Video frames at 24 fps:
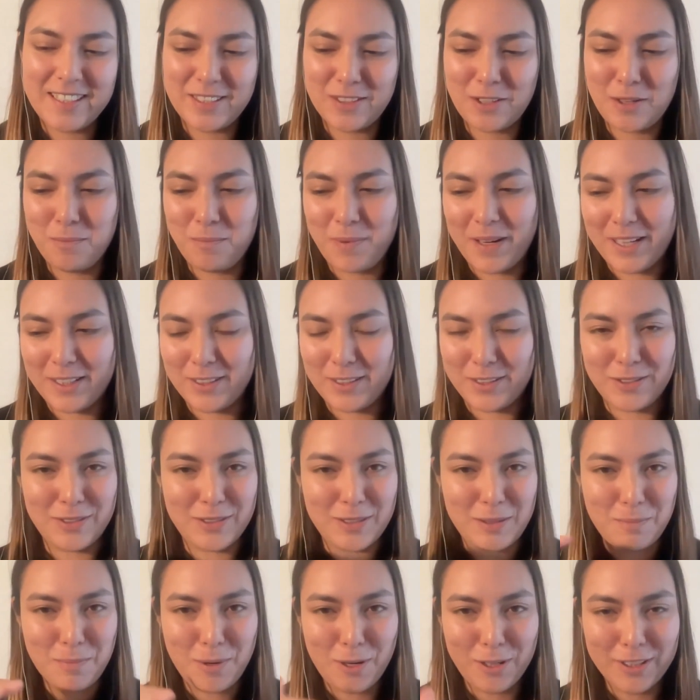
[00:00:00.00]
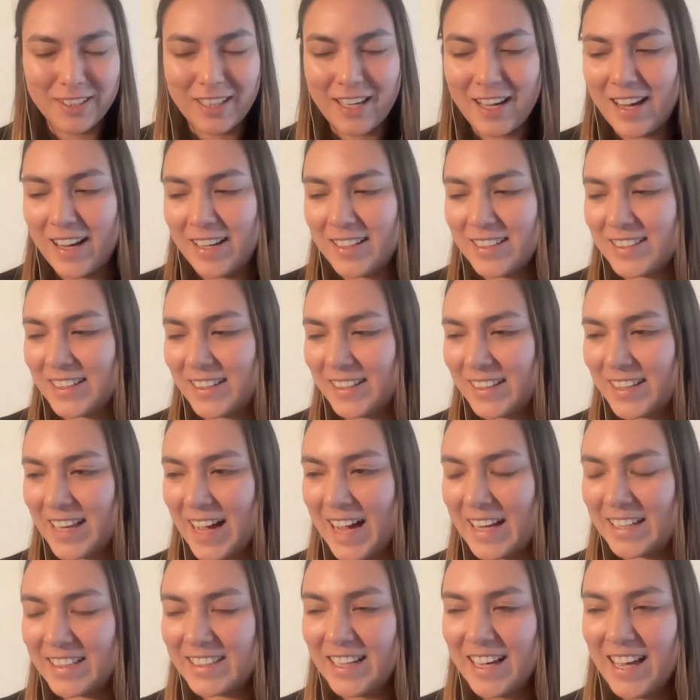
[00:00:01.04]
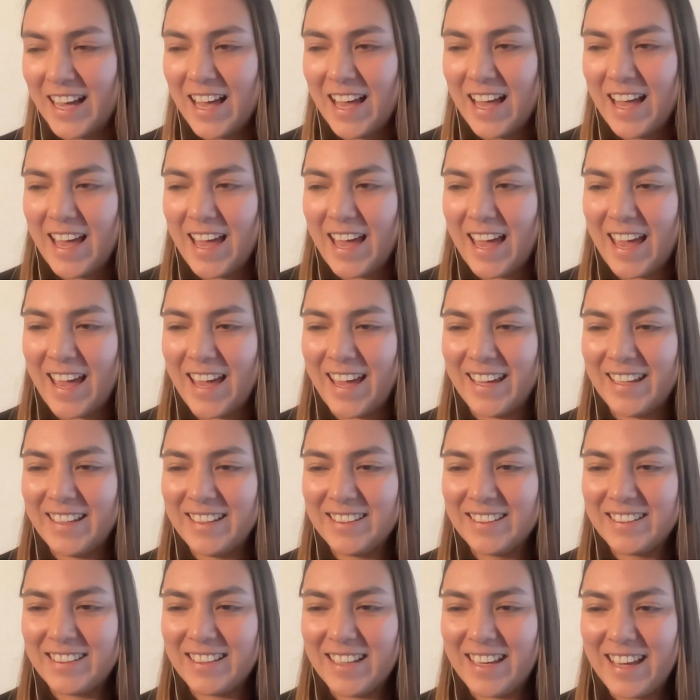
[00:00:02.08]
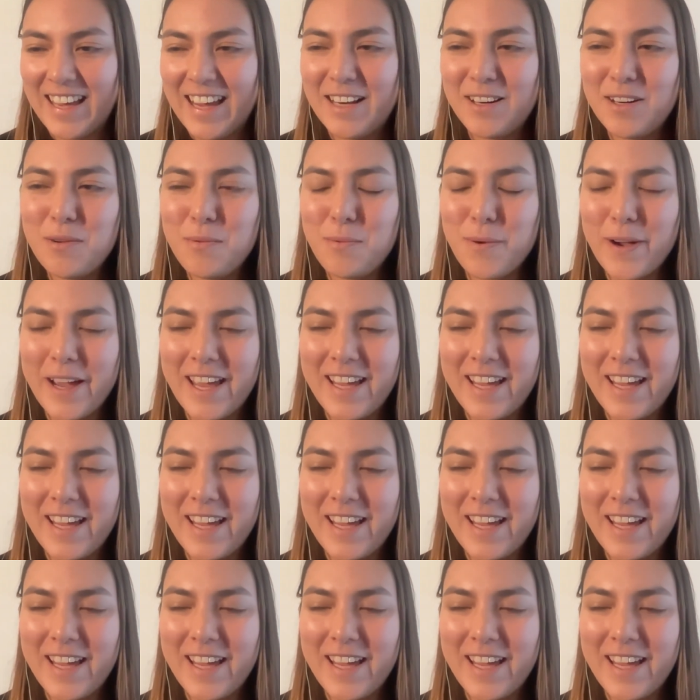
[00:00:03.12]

compared to the podcast and that. And in a way,